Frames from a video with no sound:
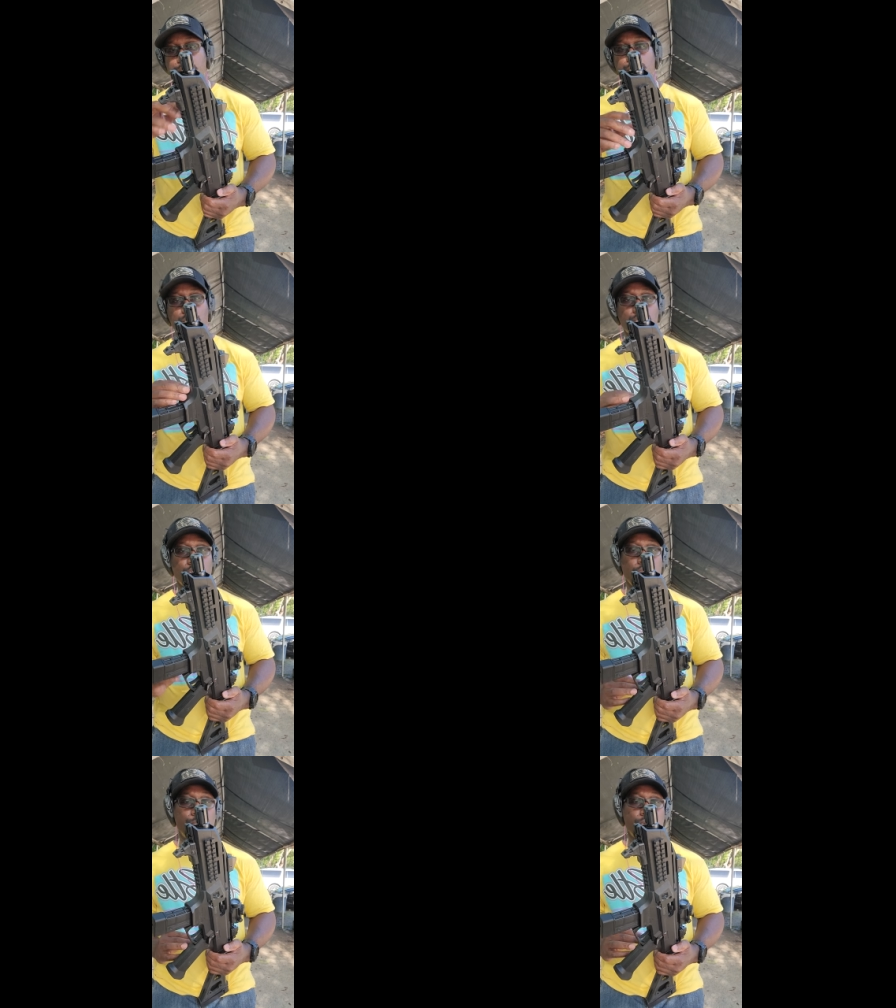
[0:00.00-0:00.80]
pull
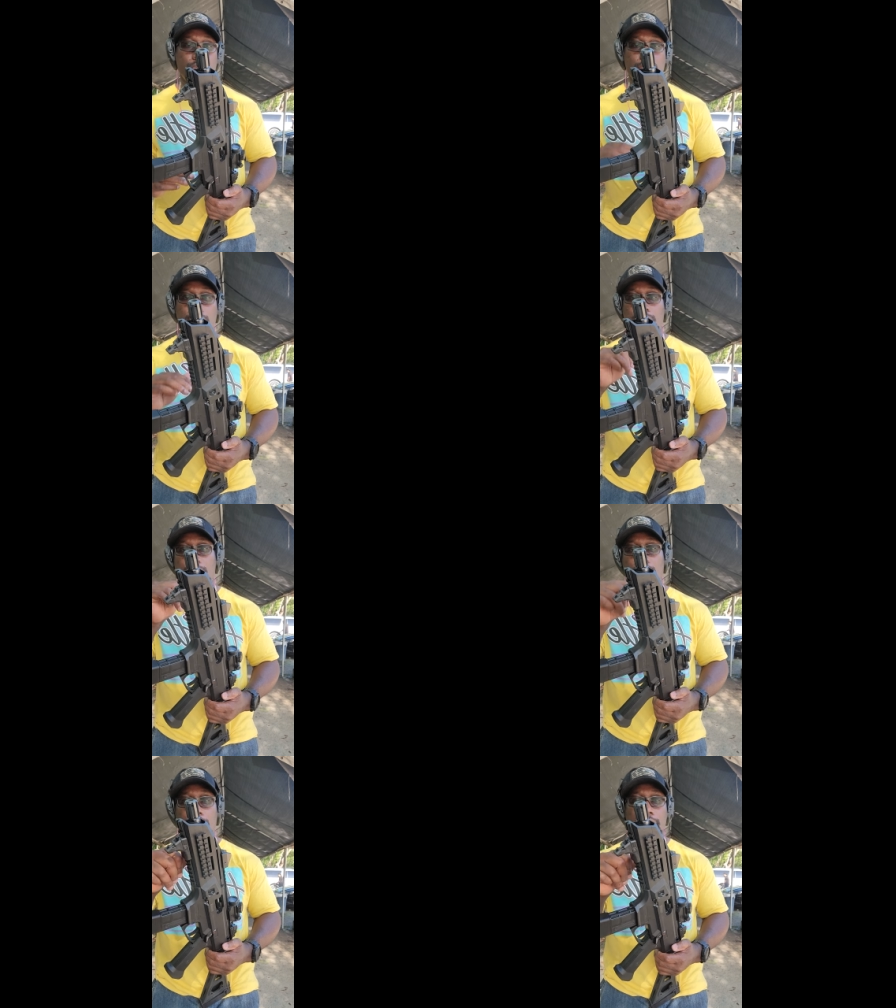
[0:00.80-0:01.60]
grip,
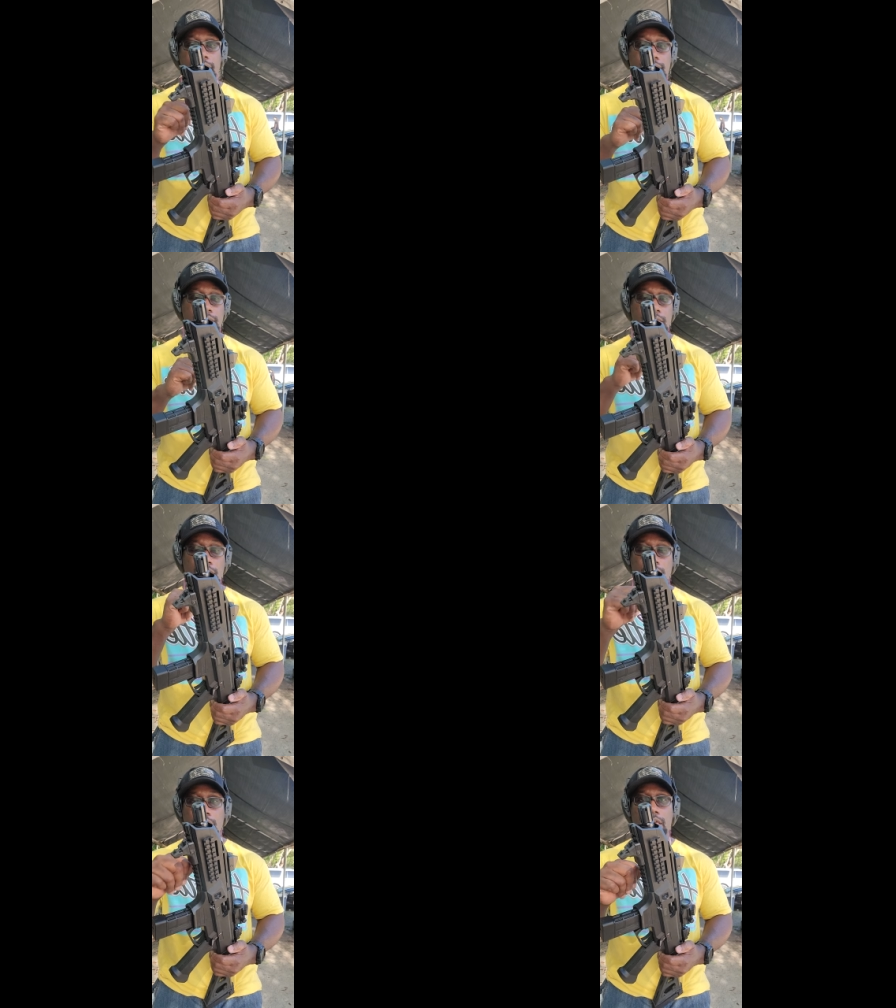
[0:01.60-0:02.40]
uh, lights,
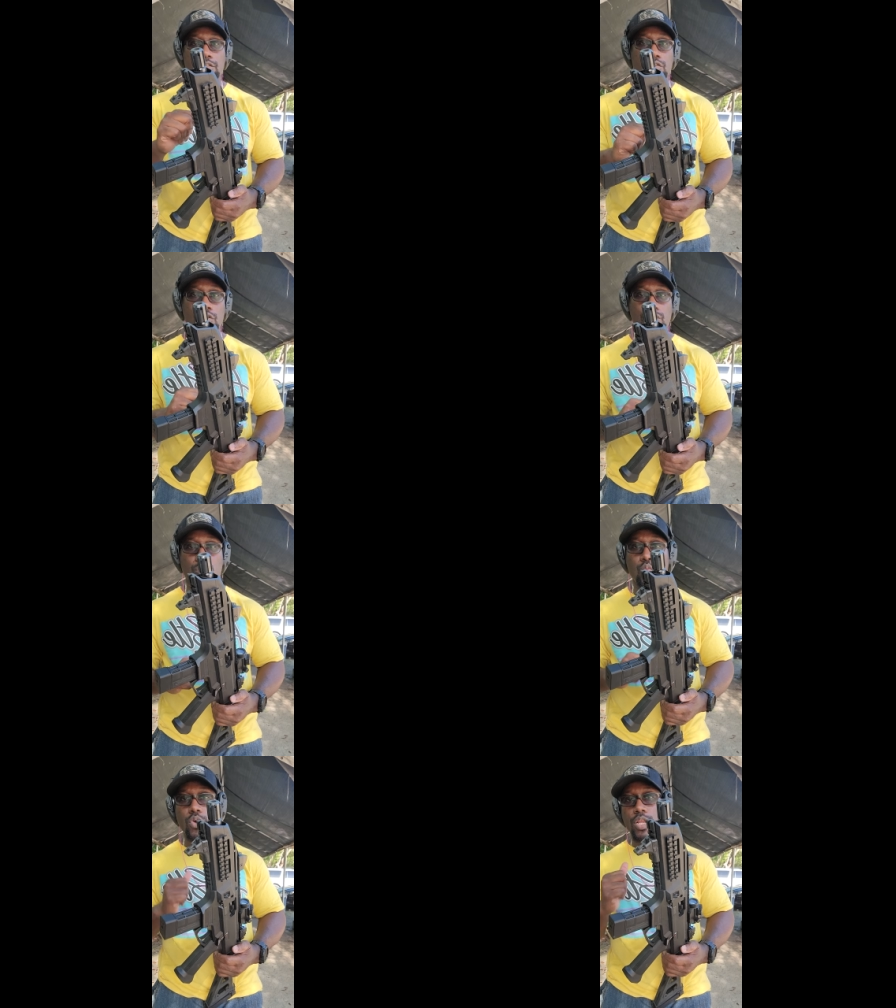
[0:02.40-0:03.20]
lasers,
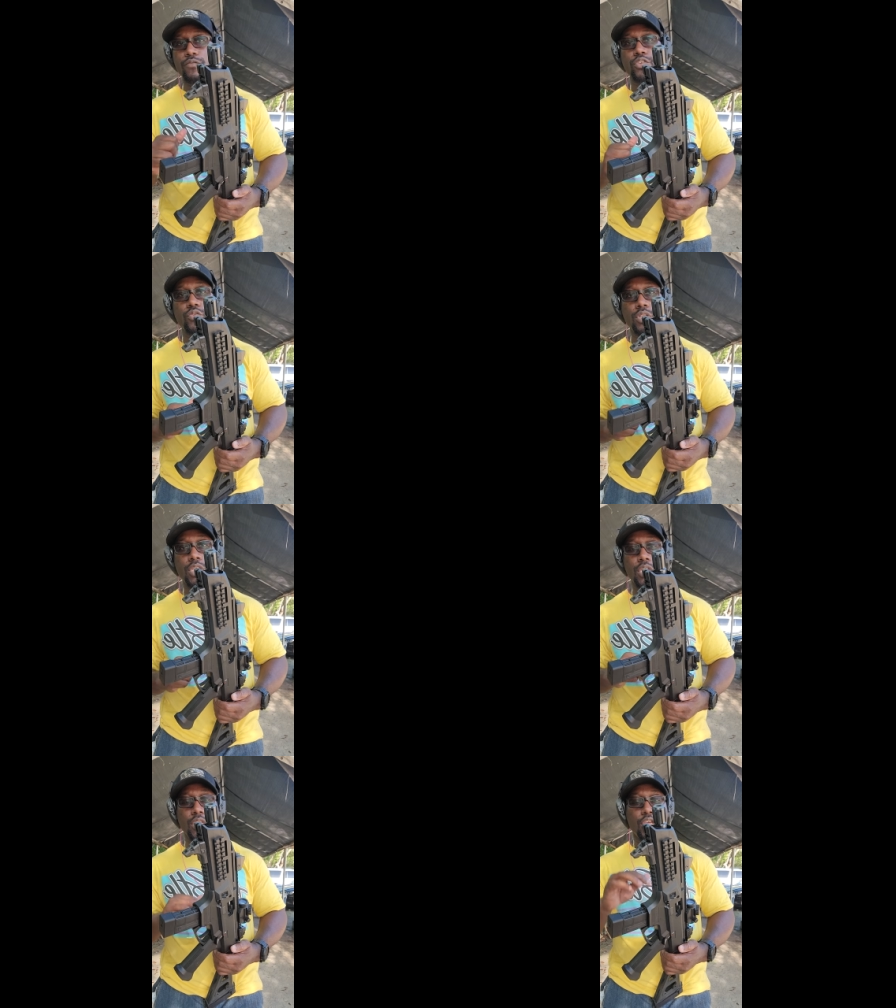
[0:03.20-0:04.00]
whatever you
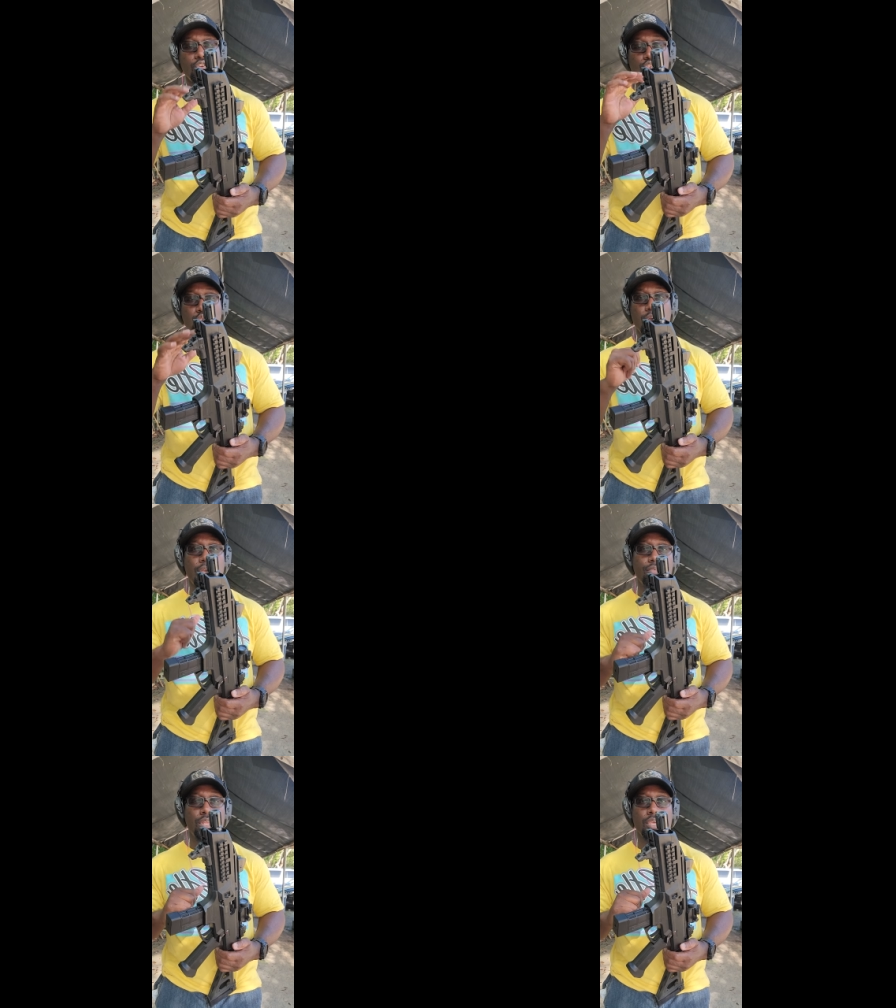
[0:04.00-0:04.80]
need, you
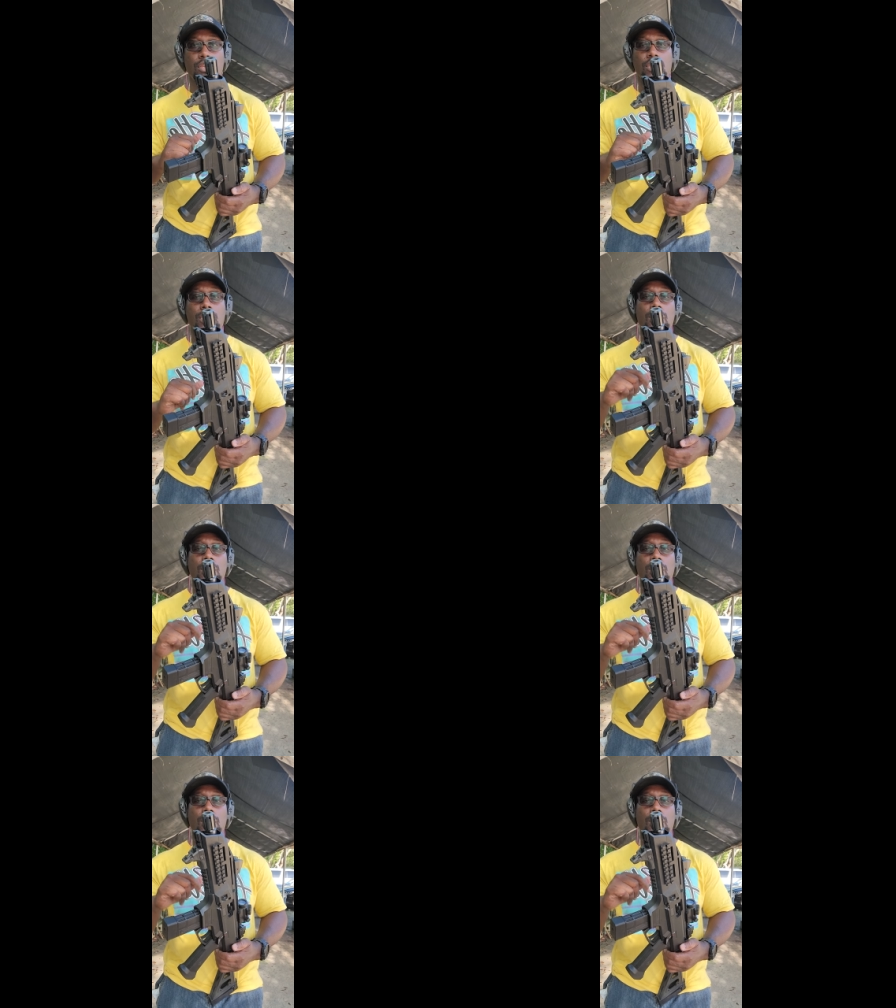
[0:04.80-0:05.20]
have it here.